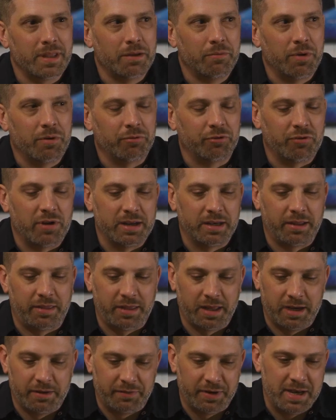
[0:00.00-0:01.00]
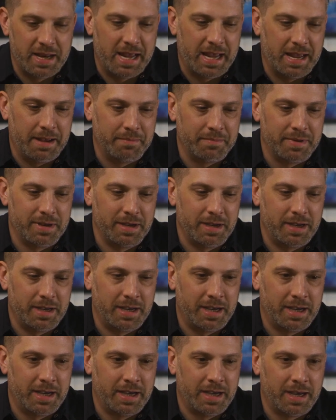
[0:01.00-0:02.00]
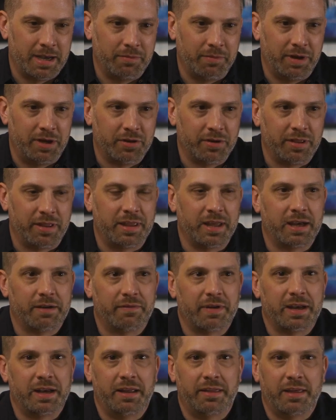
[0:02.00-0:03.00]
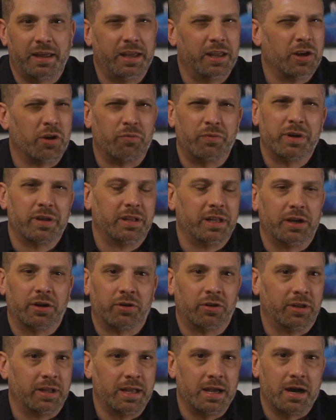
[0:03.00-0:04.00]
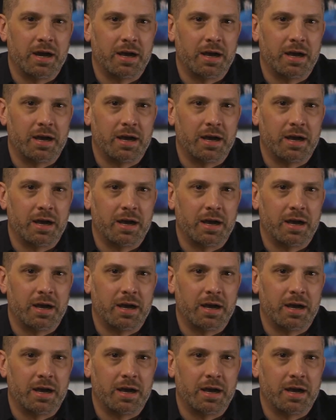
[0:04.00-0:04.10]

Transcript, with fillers: We were trying to think of a name and we couldn't think of anything, you know, really early